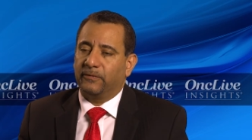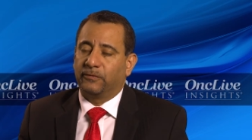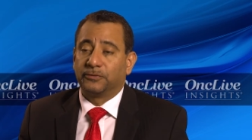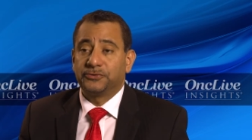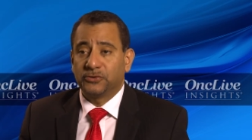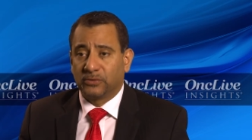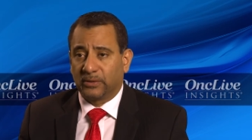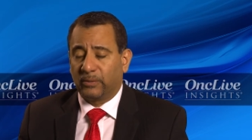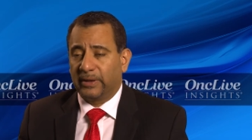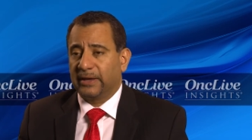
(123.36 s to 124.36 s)
for
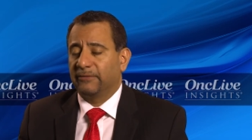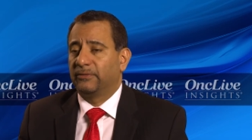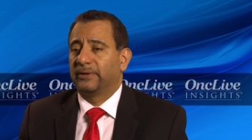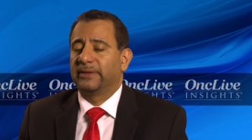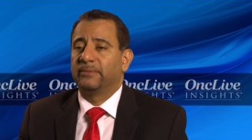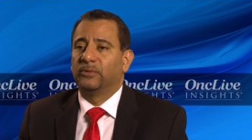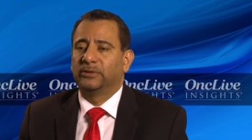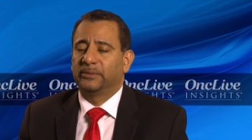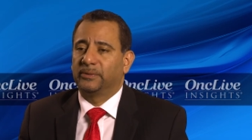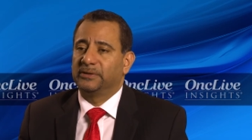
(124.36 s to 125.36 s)
sure, we have already
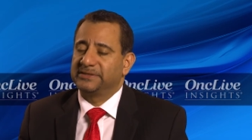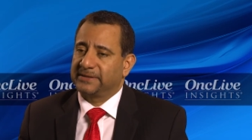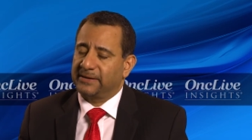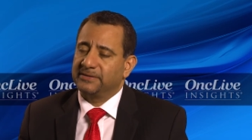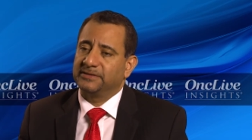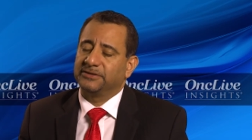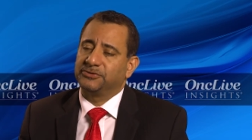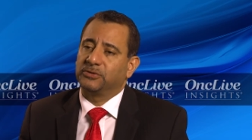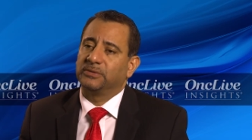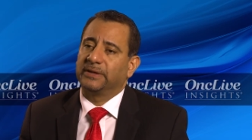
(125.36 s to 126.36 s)
multiple studies that
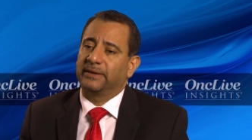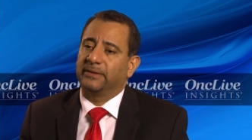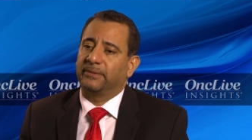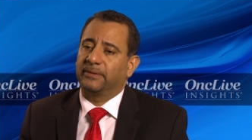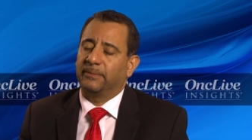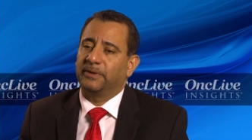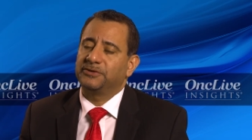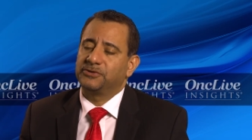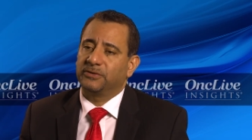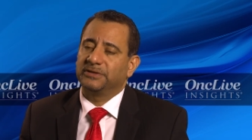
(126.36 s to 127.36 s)
show that the, the
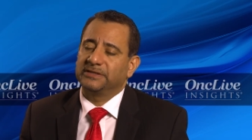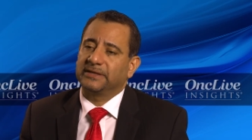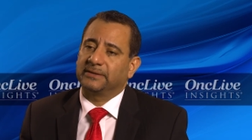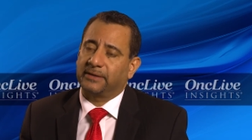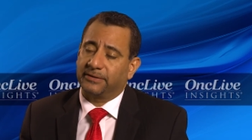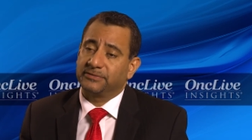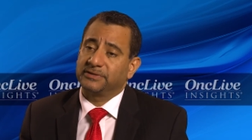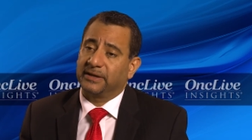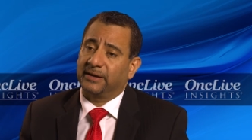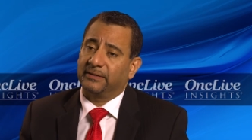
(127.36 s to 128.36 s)
best choice is a
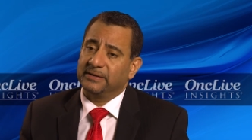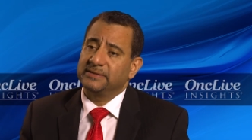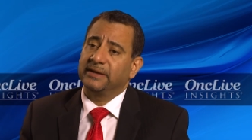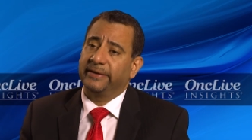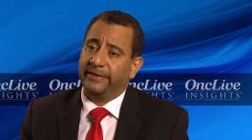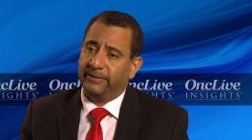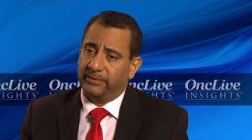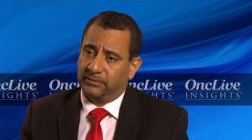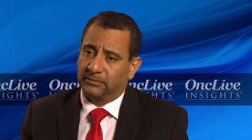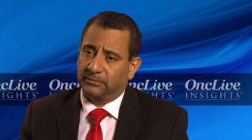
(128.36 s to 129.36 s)
tyrosine kinase
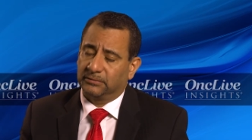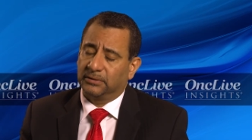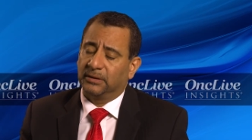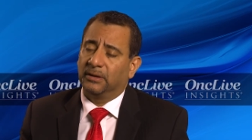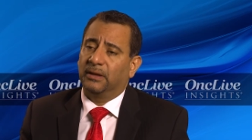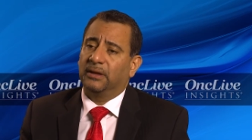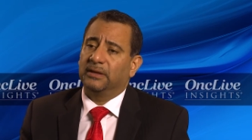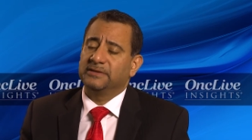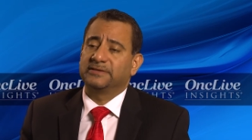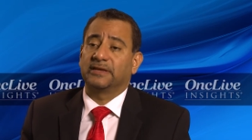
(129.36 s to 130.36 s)
inhibitor
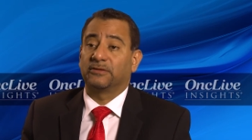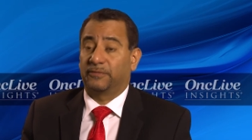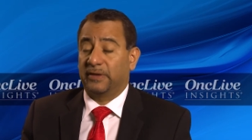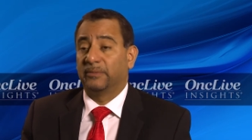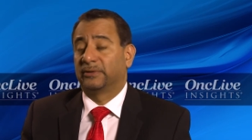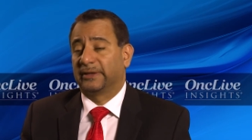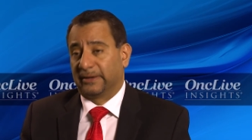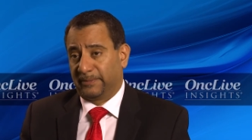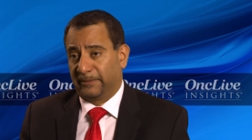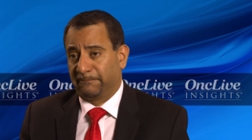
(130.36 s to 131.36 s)
instead of
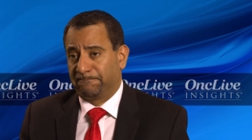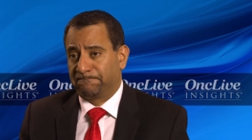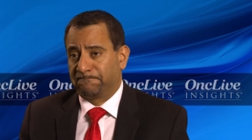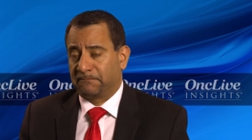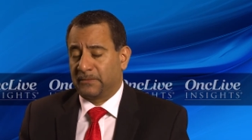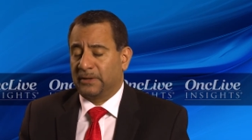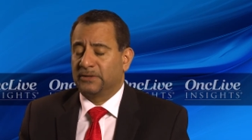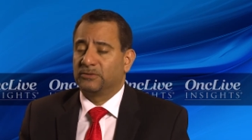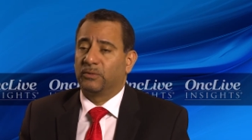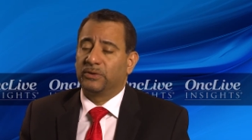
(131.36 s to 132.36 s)
chemotherapy.
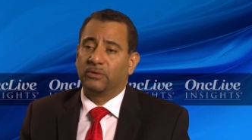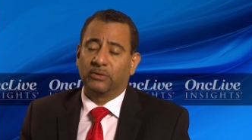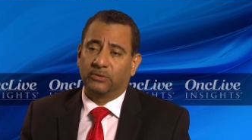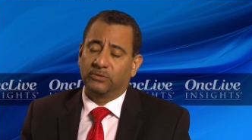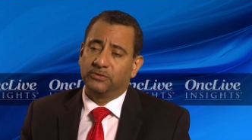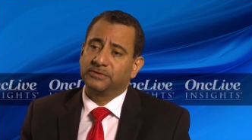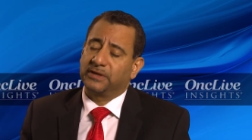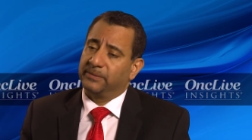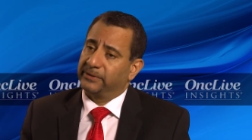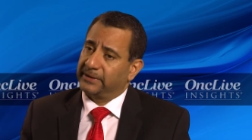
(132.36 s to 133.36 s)
So we don't use
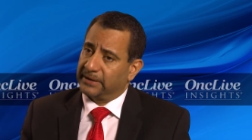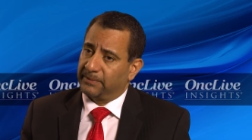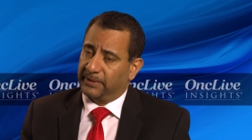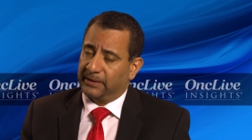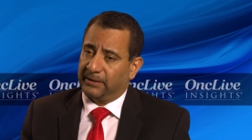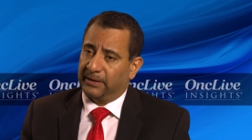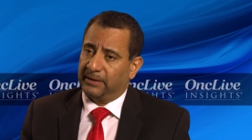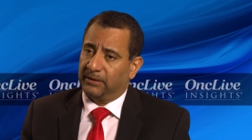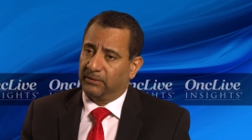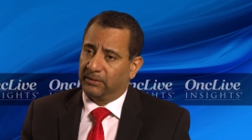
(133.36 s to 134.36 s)
chemotherapy any,
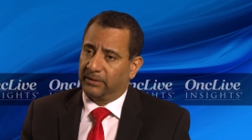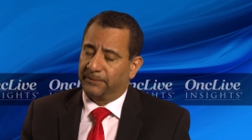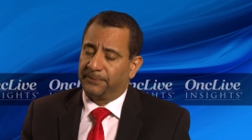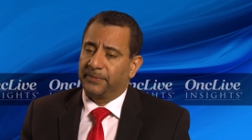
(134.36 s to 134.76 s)
any longer.